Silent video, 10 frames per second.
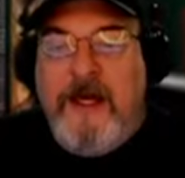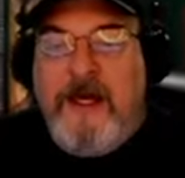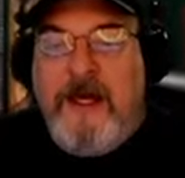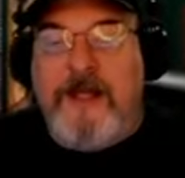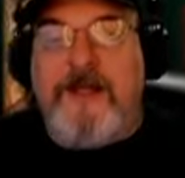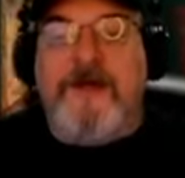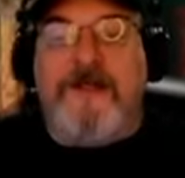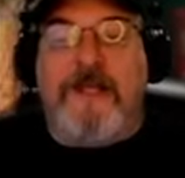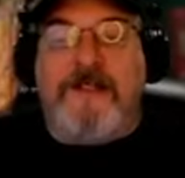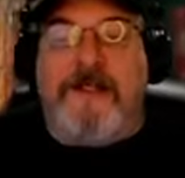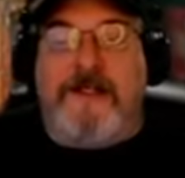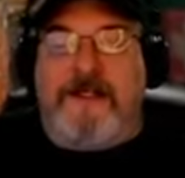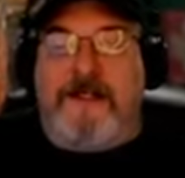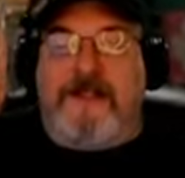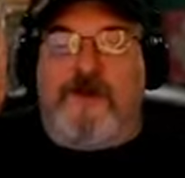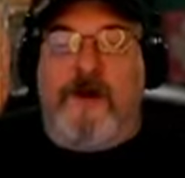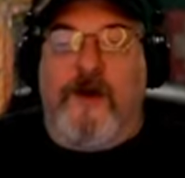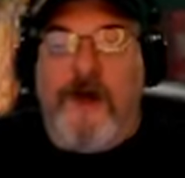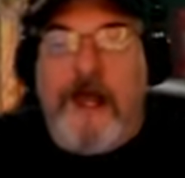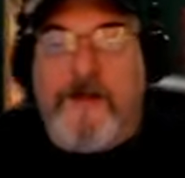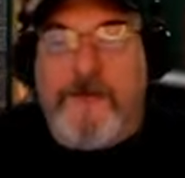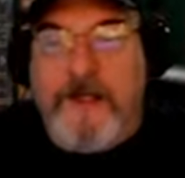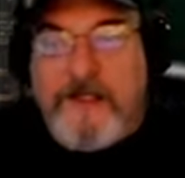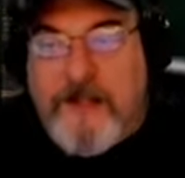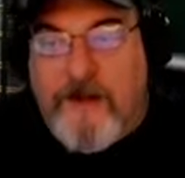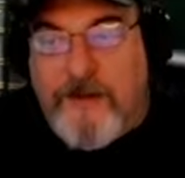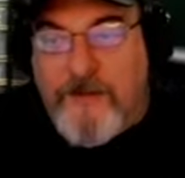In those instances where a randomly discovered